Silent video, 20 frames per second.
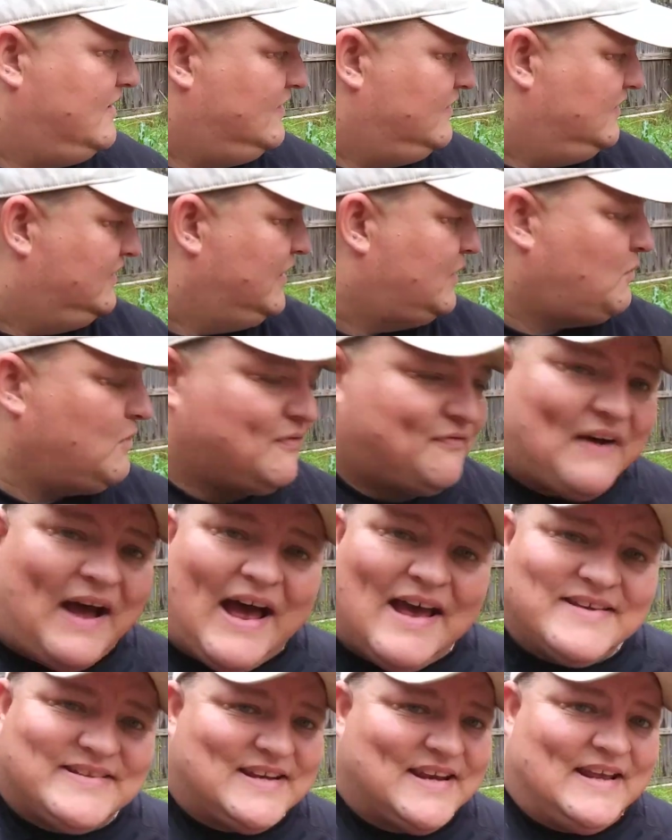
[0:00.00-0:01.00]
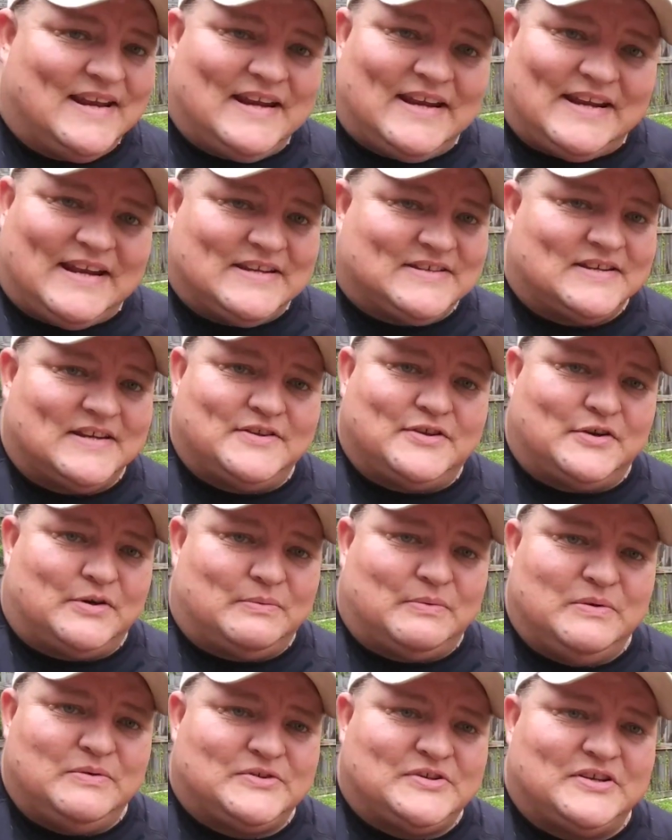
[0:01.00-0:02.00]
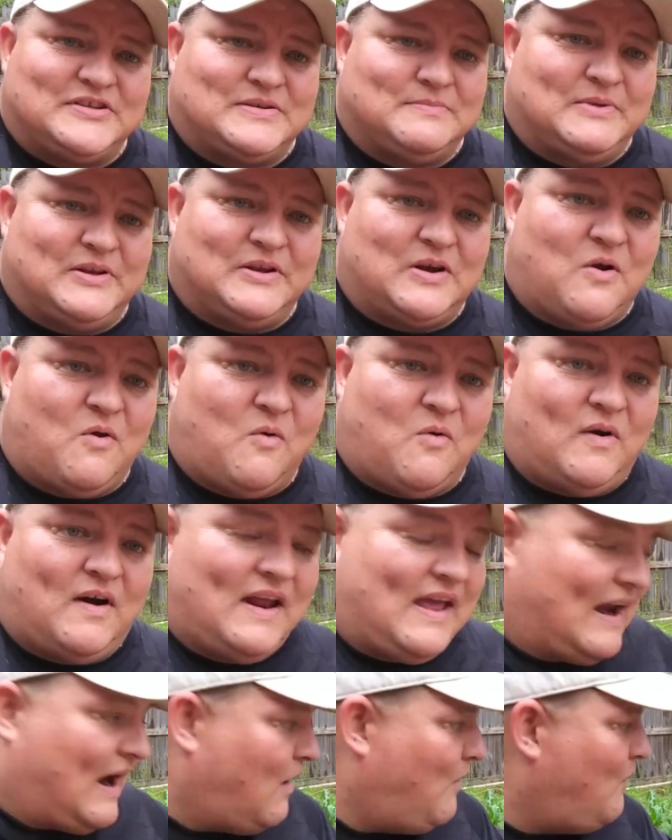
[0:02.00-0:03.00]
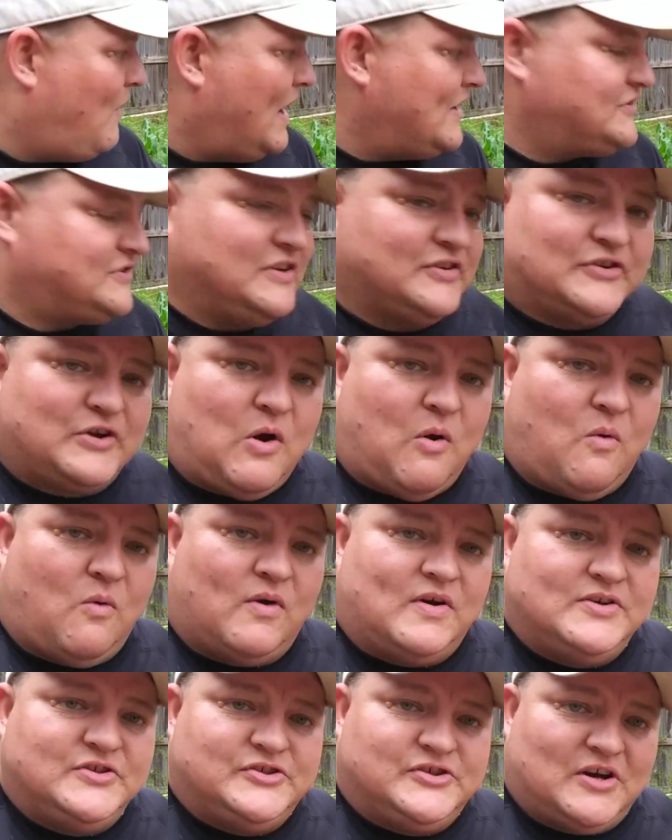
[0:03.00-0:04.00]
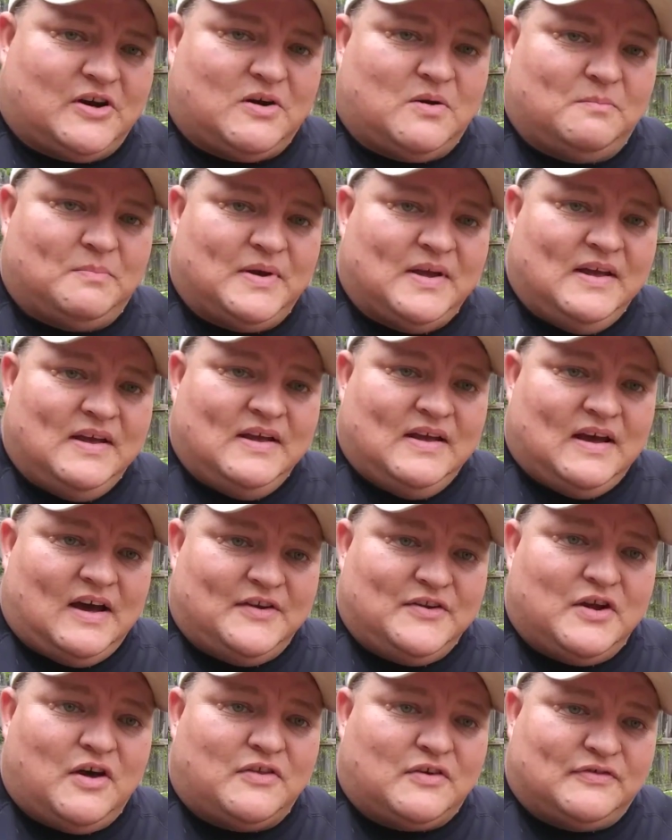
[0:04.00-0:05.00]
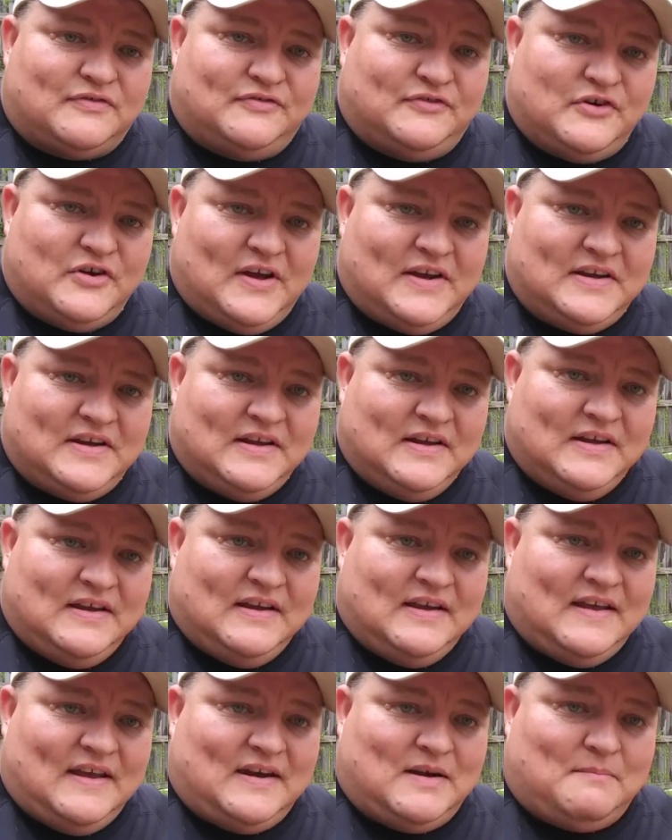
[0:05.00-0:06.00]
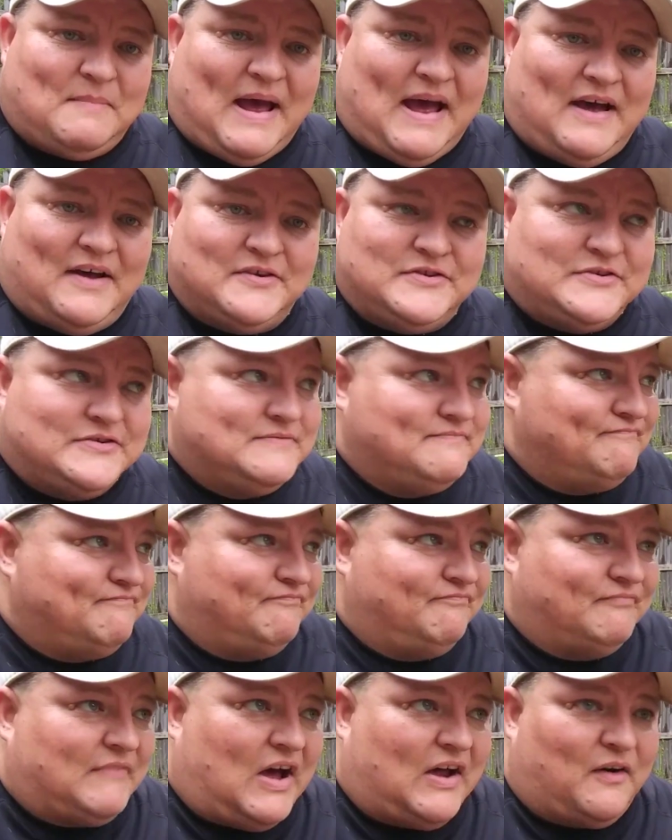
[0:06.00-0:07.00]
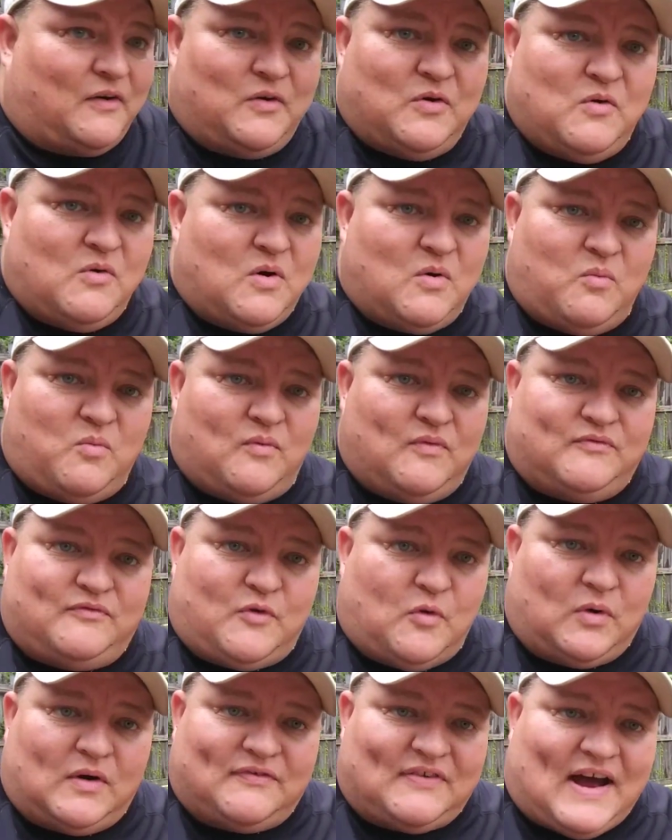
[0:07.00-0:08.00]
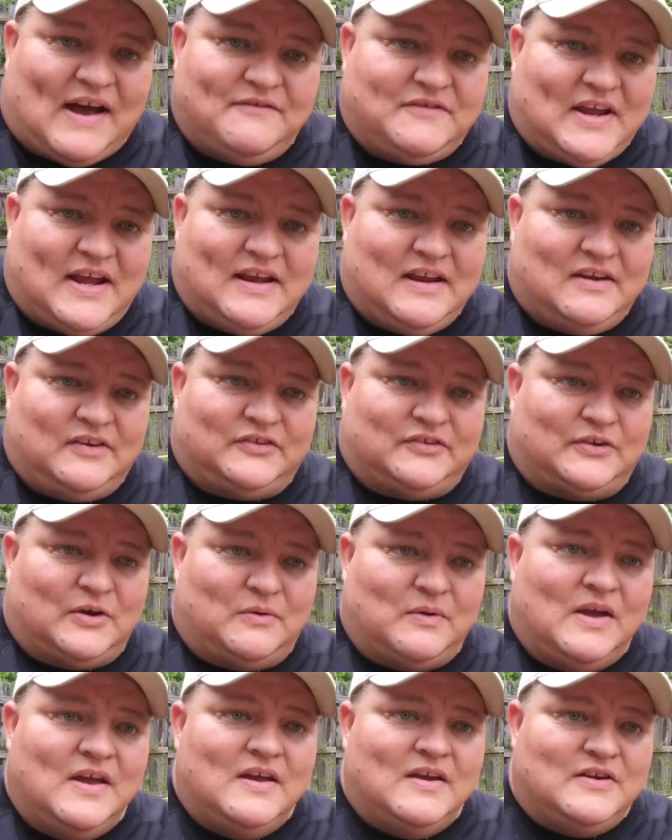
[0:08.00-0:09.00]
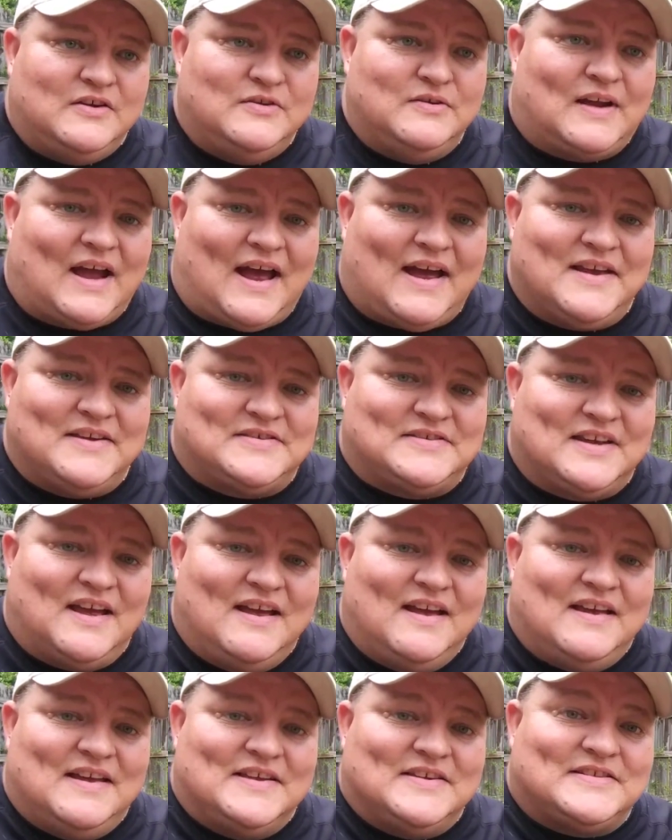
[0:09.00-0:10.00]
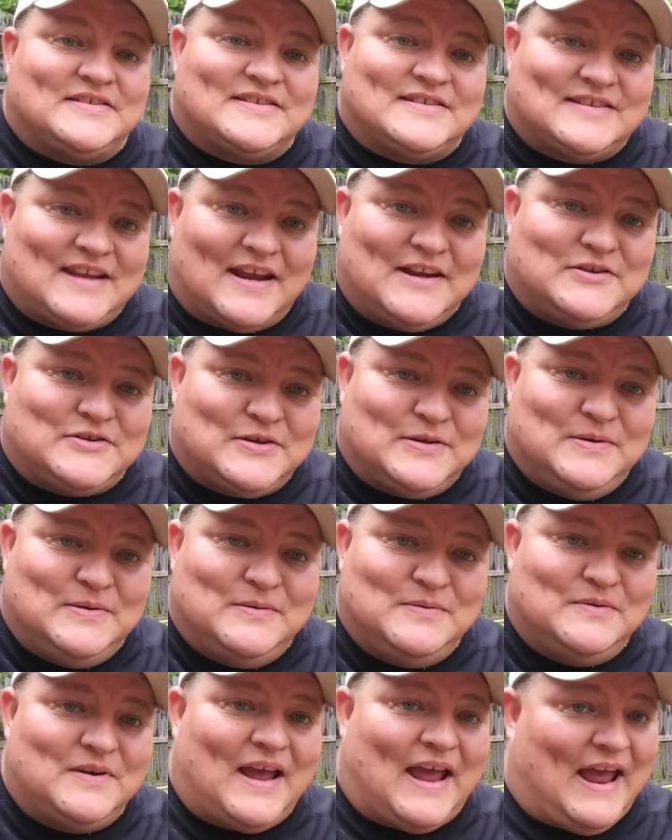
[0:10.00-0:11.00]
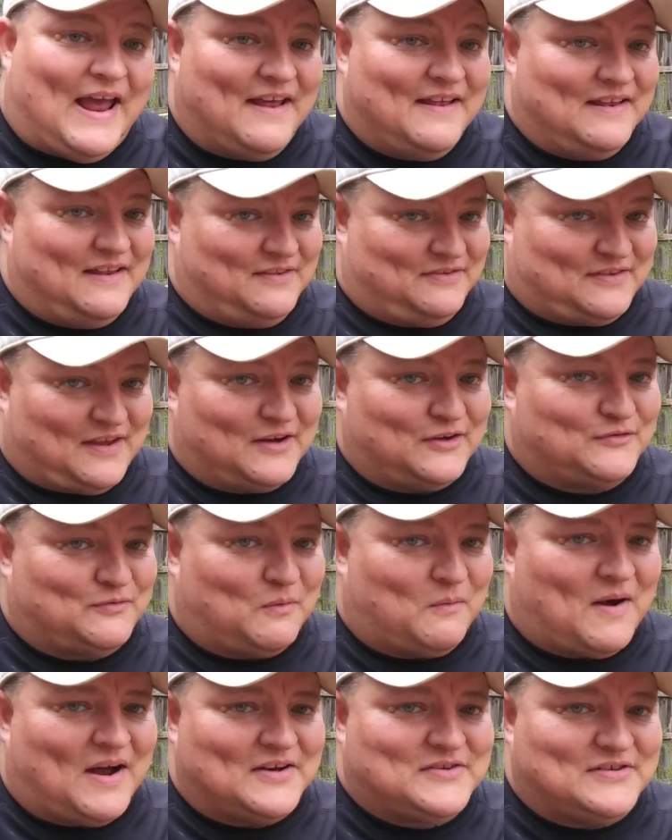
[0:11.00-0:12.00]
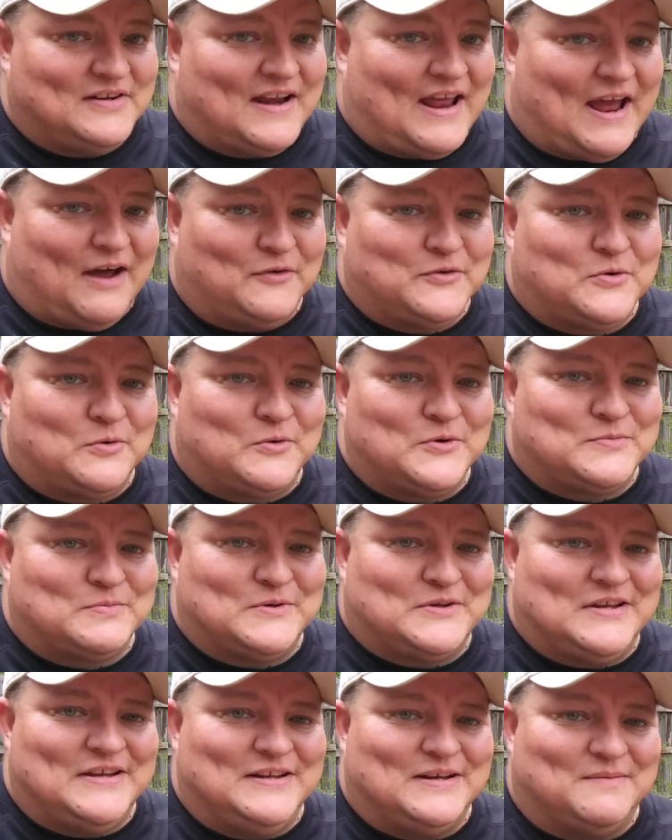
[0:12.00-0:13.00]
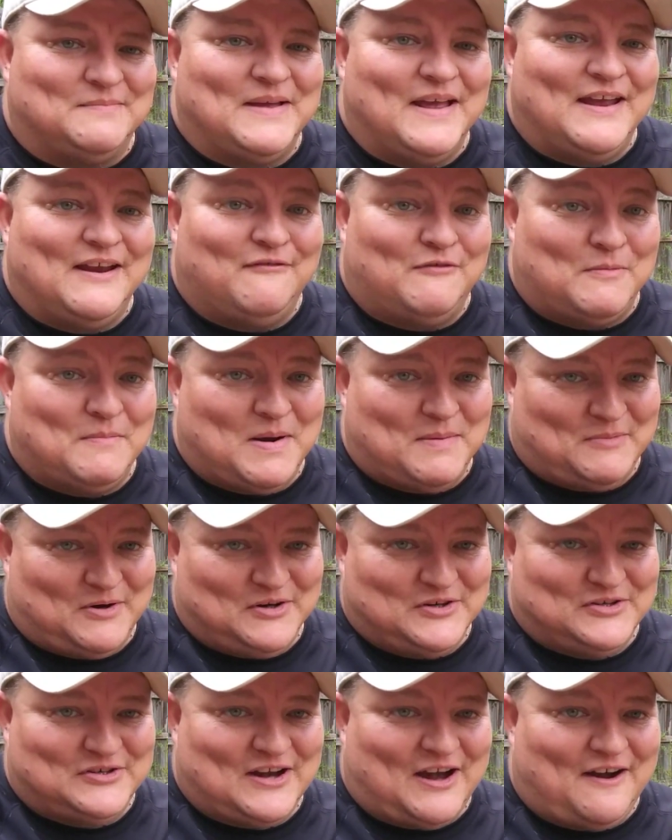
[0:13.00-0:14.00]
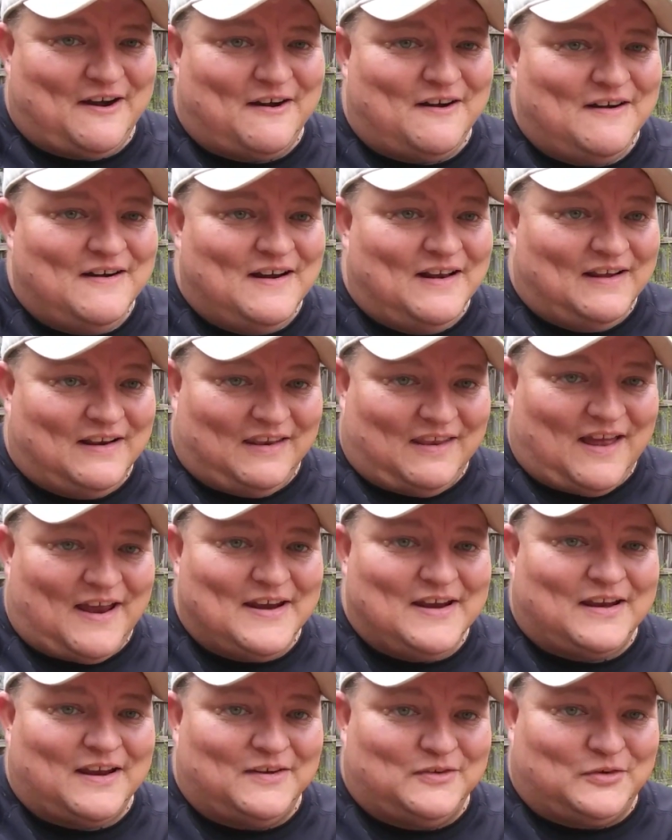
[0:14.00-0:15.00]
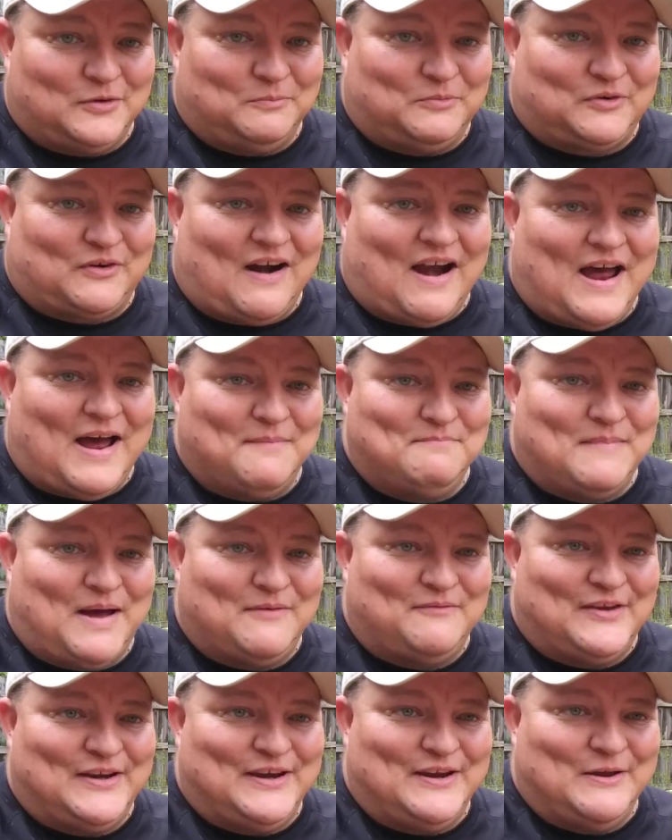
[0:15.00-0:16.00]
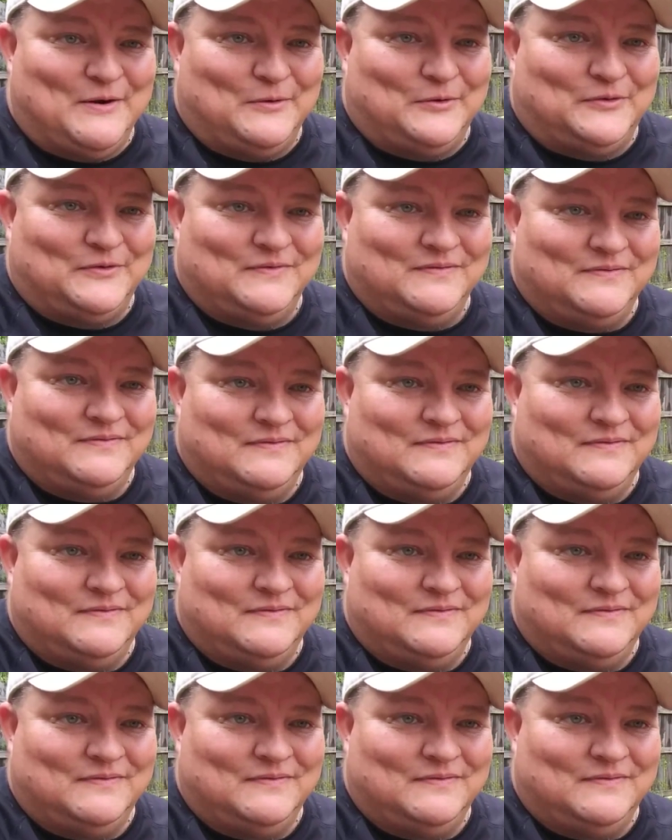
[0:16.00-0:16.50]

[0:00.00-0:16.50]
liquefies it, and it gets into the root system of the corn. And I'll watch this corn jump another foot in about, I don't know, 4 or 5 days. So you guys stay tuned. And thanks for watching Outdoors with Tim. Remember to share, like, and subscribe my videos.